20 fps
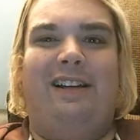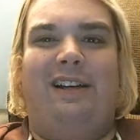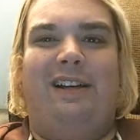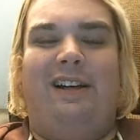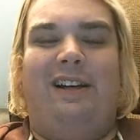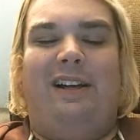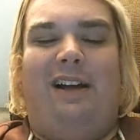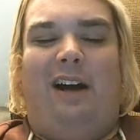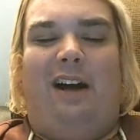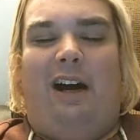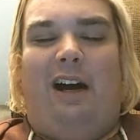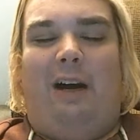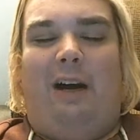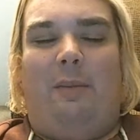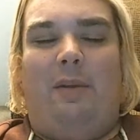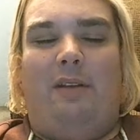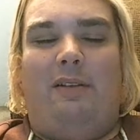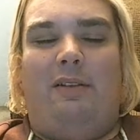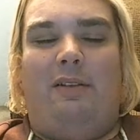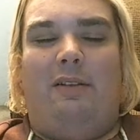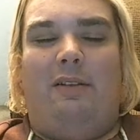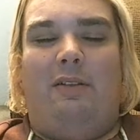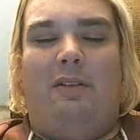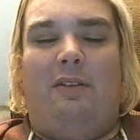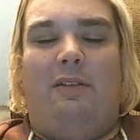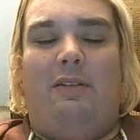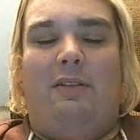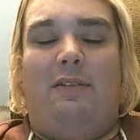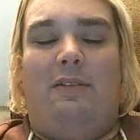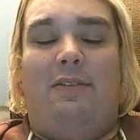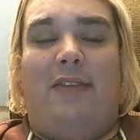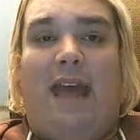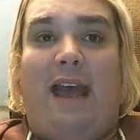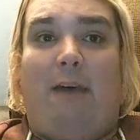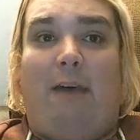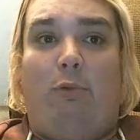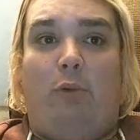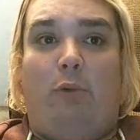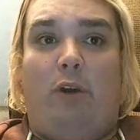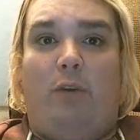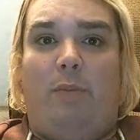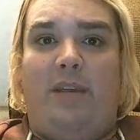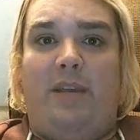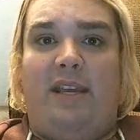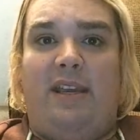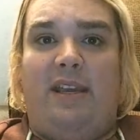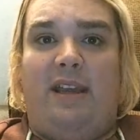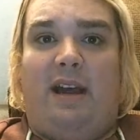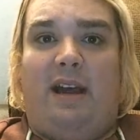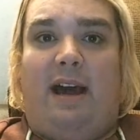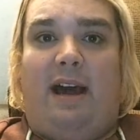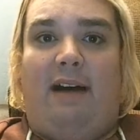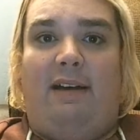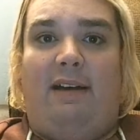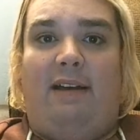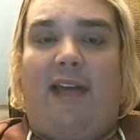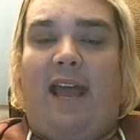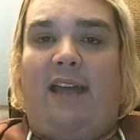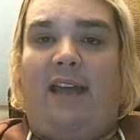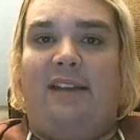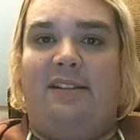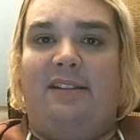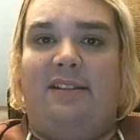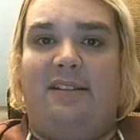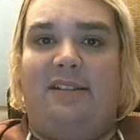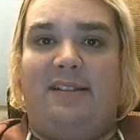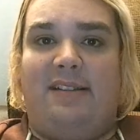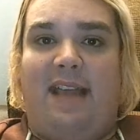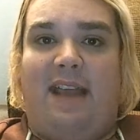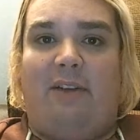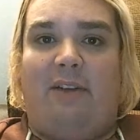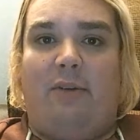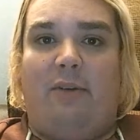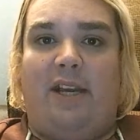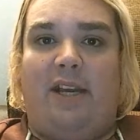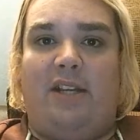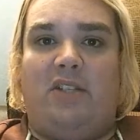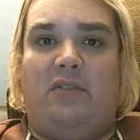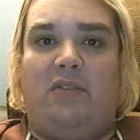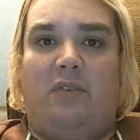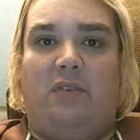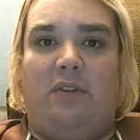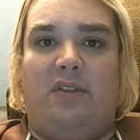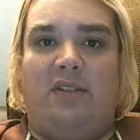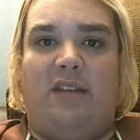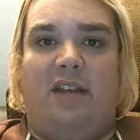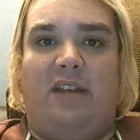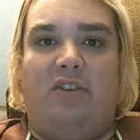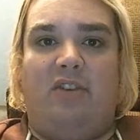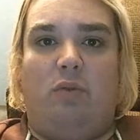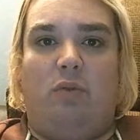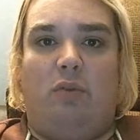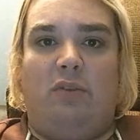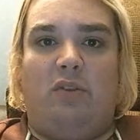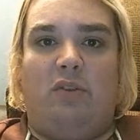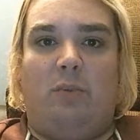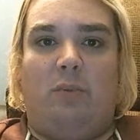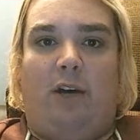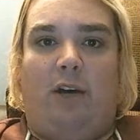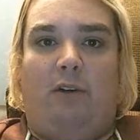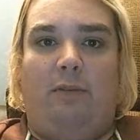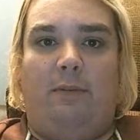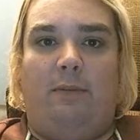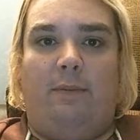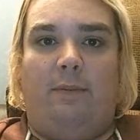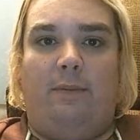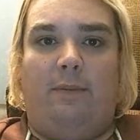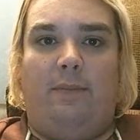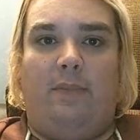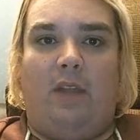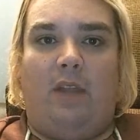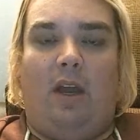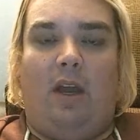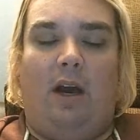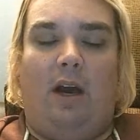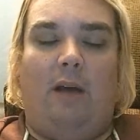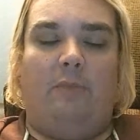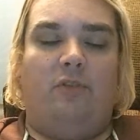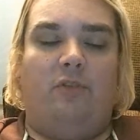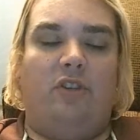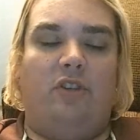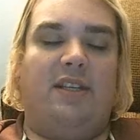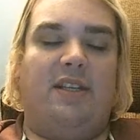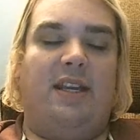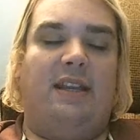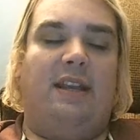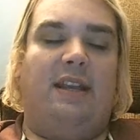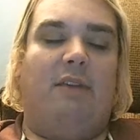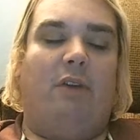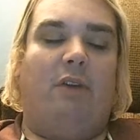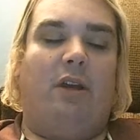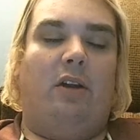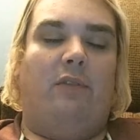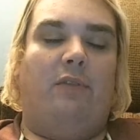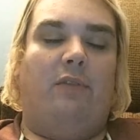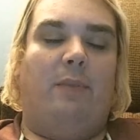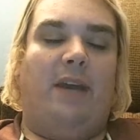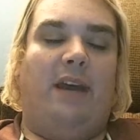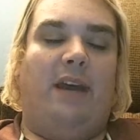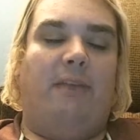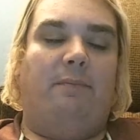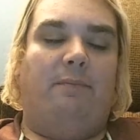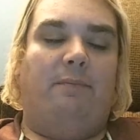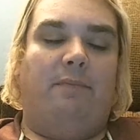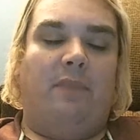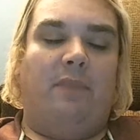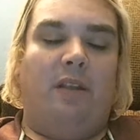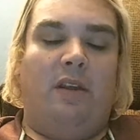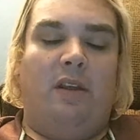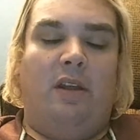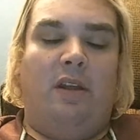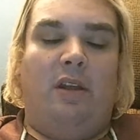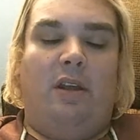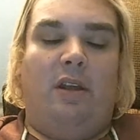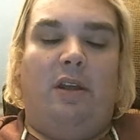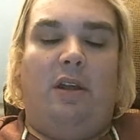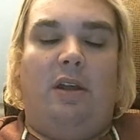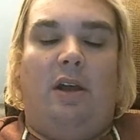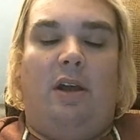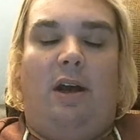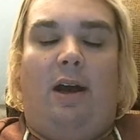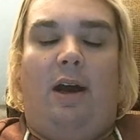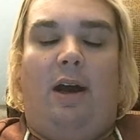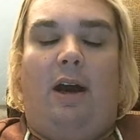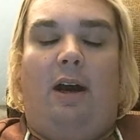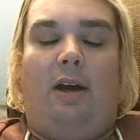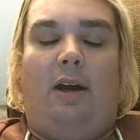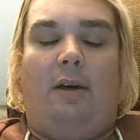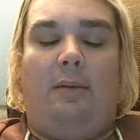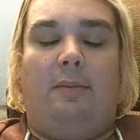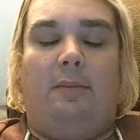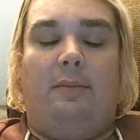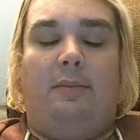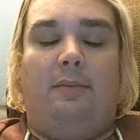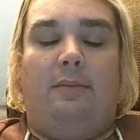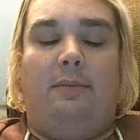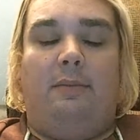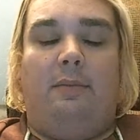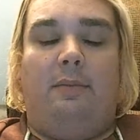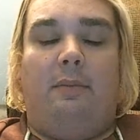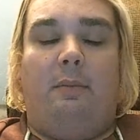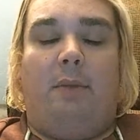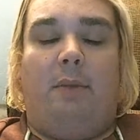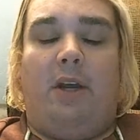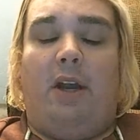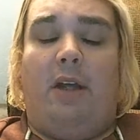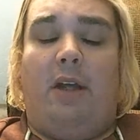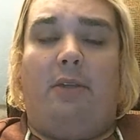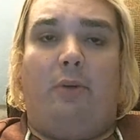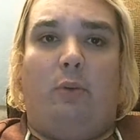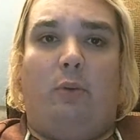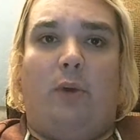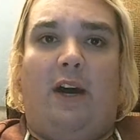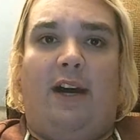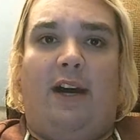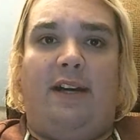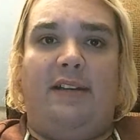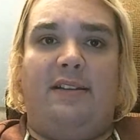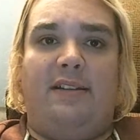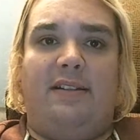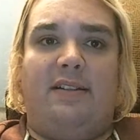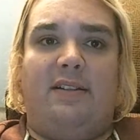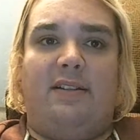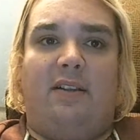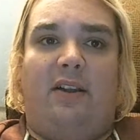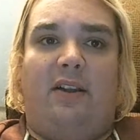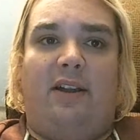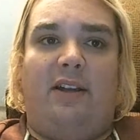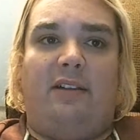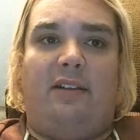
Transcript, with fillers: um, that will be uh, added to Saturdays for the schedule as well. Um, just saying that right off the bat. Um, but otherwise, like